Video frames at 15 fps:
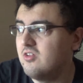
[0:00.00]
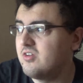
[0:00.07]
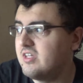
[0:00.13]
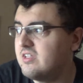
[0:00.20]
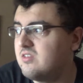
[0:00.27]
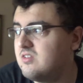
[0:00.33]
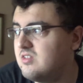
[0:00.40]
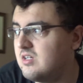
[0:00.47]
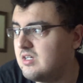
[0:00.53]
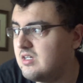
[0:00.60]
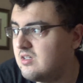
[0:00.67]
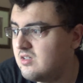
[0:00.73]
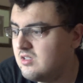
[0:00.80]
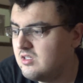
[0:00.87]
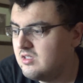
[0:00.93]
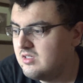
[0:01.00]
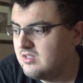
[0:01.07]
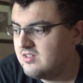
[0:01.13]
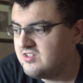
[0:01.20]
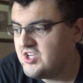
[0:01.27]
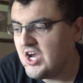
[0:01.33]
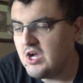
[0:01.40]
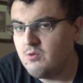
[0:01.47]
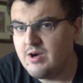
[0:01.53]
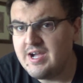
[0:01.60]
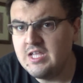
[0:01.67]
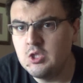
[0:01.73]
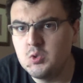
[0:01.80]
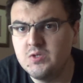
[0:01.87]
look at DIY and